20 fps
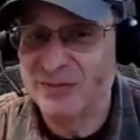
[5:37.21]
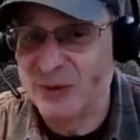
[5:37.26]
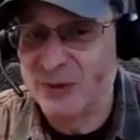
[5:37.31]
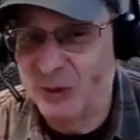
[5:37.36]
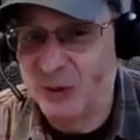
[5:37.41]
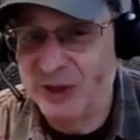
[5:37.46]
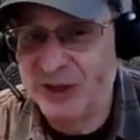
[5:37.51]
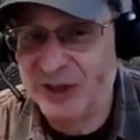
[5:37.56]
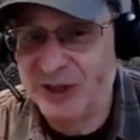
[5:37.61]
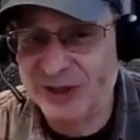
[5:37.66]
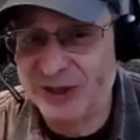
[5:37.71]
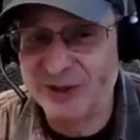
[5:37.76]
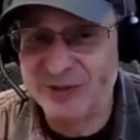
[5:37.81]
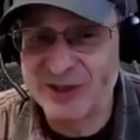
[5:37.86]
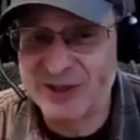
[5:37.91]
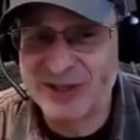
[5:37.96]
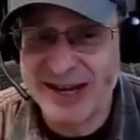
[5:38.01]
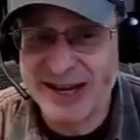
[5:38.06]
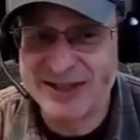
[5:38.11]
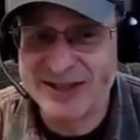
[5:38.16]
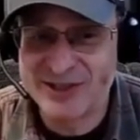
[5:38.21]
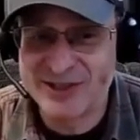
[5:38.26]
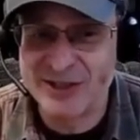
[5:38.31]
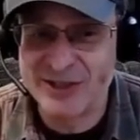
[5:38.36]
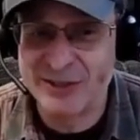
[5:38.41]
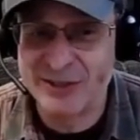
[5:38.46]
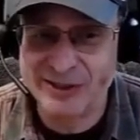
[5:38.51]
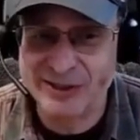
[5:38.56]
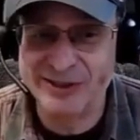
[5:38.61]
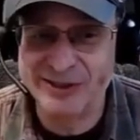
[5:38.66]
Cooling thermostats
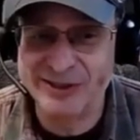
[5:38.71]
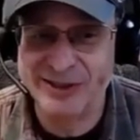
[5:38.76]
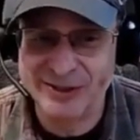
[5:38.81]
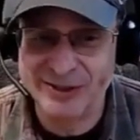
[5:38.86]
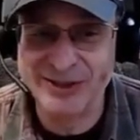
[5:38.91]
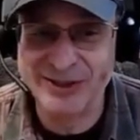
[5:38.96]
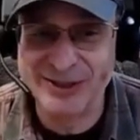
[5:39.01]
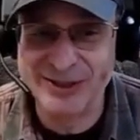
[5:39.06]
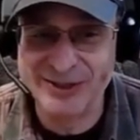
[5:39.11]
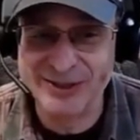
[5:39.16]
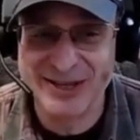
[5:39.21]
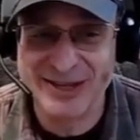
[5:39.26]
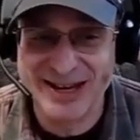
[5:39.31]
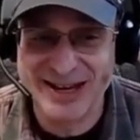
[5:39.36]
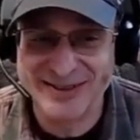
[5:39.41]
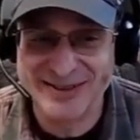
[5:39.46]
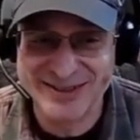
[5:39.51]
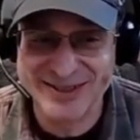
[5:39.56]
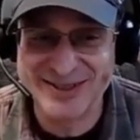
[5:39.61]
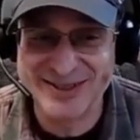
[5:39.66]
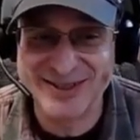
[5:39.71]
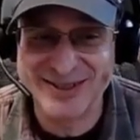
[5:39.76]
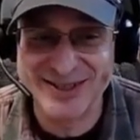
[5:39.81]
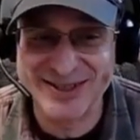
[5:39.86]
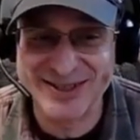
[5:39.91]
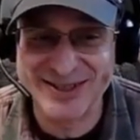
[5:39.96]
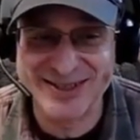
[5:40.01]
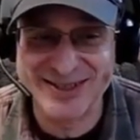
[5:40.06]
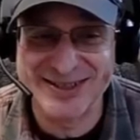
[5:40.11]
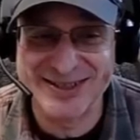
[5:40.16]
typically only go down to
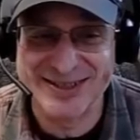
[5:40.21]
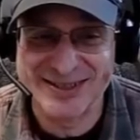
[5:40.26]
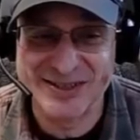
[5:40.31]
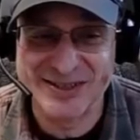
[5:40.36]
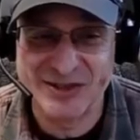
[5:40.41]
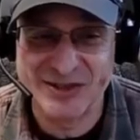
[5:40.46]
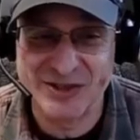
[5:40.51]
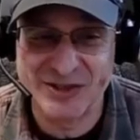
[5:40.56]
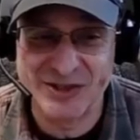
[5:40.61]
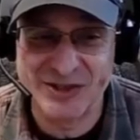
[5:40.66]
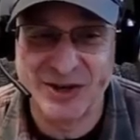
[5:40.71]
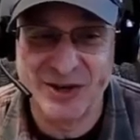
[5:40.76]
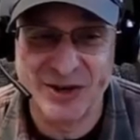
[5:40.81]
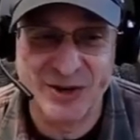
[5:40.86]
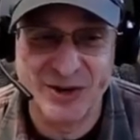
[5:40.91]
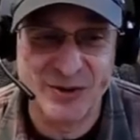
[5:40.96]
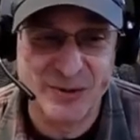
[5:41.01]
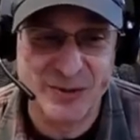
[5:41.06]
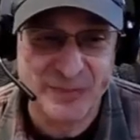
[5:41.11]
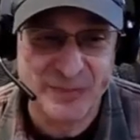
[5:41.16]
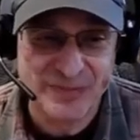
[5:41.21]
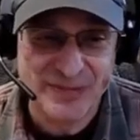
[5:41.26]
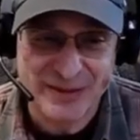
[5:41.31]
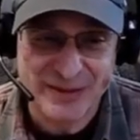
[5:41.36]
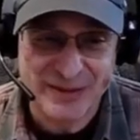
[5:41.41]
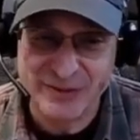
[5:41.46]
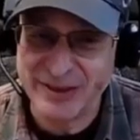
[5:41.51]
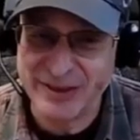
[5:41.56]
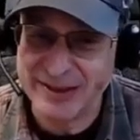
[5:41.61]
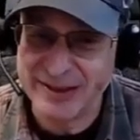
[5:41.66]
60. So
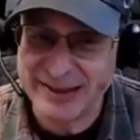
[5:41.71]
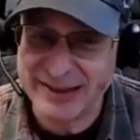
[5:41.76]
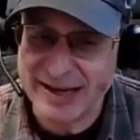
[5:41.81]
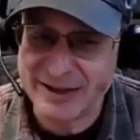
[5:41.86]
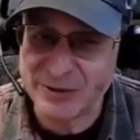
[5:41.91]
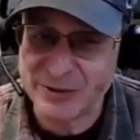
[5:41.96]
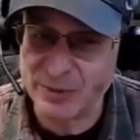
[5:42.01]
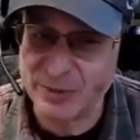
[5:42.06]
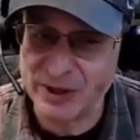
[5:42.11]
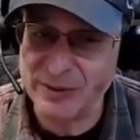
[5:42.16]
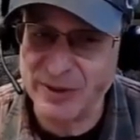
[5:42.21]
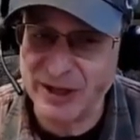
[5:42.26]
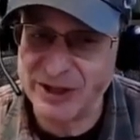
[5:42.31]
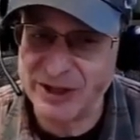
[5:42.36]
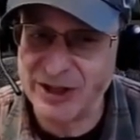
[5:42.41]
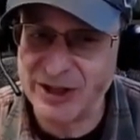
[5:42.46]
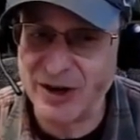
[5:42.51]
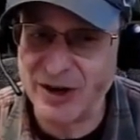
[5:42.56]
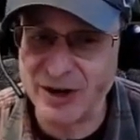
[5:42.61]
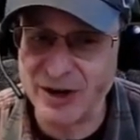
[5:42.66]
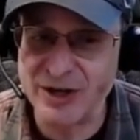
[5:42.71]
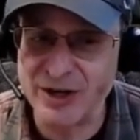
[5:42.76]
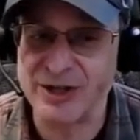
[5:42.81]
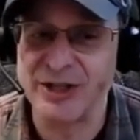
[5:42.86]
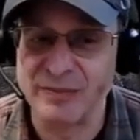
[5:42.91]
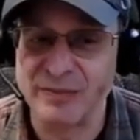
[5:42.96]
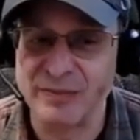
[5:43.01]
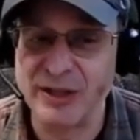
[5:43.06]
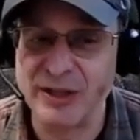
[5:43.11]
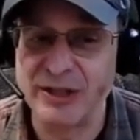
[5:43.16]
I think that's pretty much the
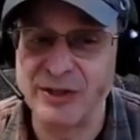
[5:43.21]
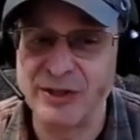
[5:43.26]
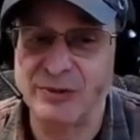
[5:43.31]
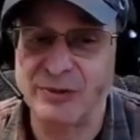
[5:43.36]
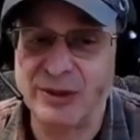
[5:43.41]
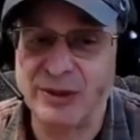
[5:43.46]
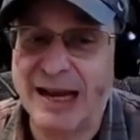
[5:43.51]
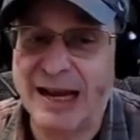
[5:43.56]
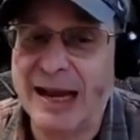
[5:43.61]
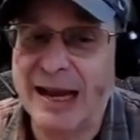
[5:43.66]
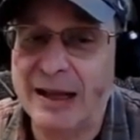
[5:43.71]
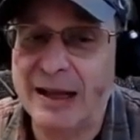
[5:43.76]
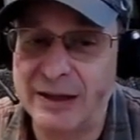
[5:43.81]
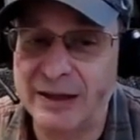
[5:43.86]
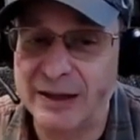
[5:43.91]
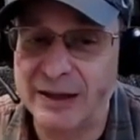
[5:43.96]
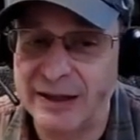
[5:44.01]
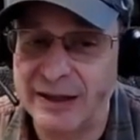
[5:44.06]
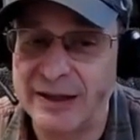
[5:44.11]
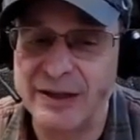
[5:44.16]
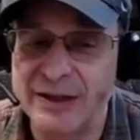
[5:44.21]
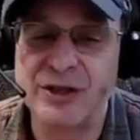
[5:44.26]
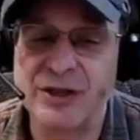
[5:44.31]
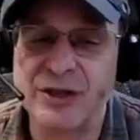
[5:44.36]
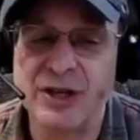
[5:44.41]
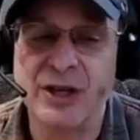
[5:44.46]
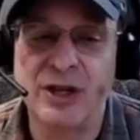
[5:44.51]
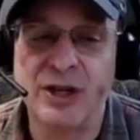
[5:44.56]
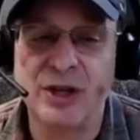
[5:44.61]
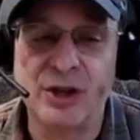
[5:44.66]
origin because the reality is
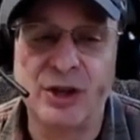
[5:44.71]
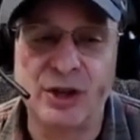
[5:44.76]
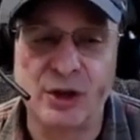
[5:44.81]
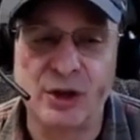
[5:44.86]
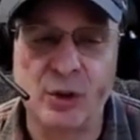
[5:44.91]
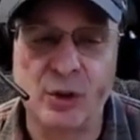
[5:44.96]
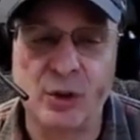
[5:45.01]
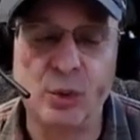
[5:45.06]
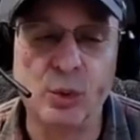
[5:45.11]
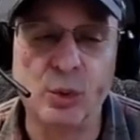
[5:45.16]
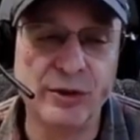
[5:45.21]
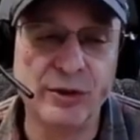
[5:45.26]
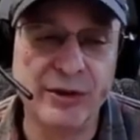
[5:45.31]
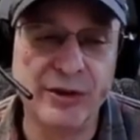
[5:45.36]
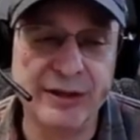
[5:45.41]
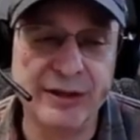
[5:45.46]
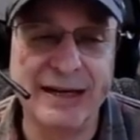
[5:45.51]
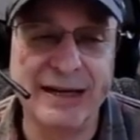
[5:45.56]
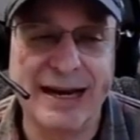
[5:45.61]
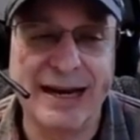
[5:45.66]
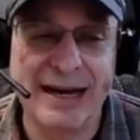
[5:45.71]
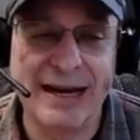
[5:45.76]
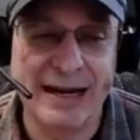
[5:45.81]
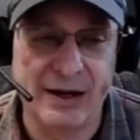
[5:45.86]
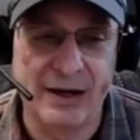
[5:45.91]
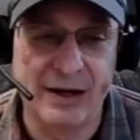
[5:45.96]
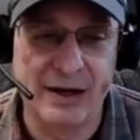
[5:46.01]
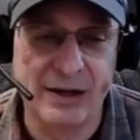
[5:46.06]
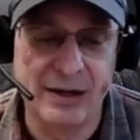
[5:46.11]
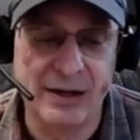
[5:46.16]
the cooler the
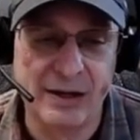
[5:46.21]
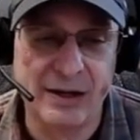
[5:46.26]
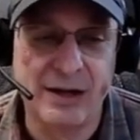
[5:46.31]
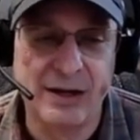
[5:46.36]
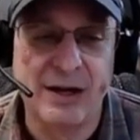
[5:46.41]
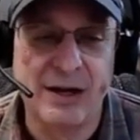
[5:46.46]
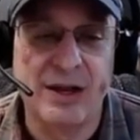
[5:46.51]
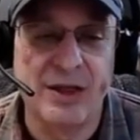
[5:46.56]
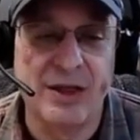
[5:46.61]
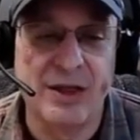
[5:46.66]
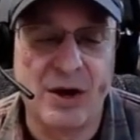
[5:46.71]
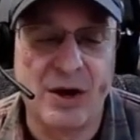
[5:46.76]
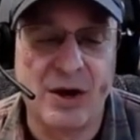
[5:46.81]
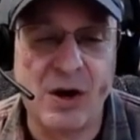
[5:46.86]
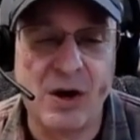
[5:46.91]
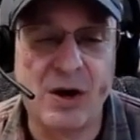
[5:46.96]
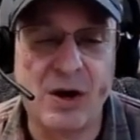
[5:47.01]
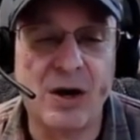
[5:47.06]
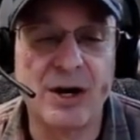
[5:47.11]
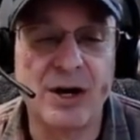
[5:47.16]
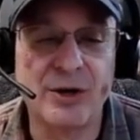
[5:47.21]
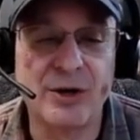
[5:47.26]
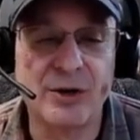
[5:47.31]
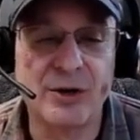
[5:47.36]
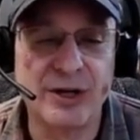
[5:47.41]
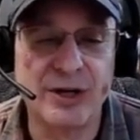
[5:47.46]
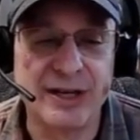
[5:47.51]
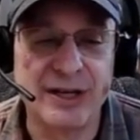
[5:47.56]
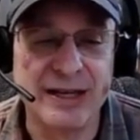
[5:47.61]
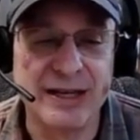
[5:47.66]
air, the
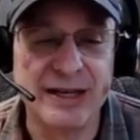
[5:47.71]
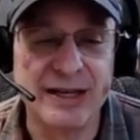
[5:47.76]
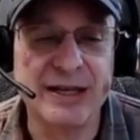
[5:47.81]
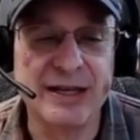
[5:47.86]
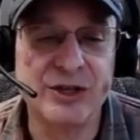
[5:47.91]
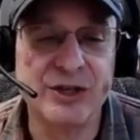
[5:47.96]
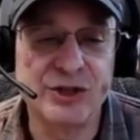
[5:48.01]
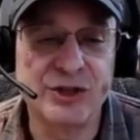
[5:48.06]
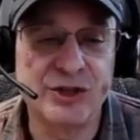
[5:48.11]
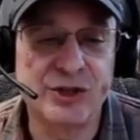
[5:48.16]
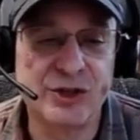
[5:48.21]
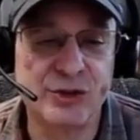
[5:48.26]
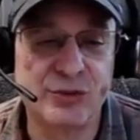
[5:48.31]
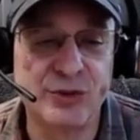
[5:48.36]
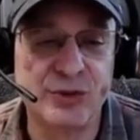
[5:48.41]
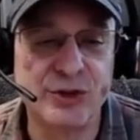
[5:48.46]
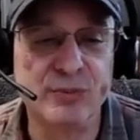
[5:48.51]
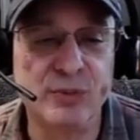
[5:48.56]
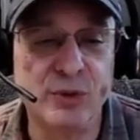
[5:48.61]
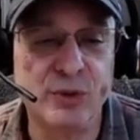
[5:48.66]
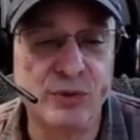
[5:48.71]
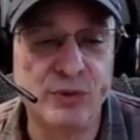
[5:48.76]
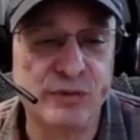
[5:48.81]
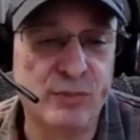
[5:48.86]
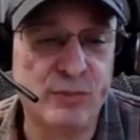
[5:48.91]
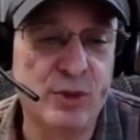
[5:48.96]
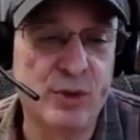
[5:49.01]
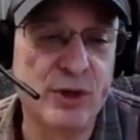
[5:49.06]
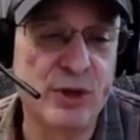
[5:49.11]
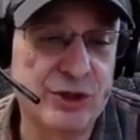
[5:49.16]
harder it is to
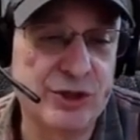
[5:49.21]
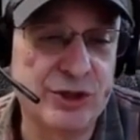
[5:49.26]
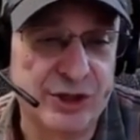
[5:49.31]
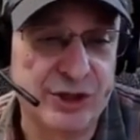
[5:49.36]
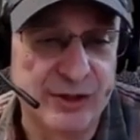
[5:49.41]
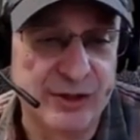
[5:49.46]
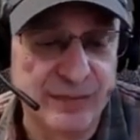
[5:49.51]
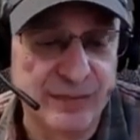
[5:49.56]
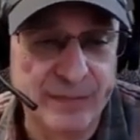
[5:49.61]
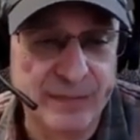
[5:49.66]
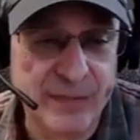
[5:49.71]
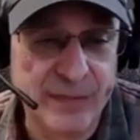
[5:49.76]
remove moisture.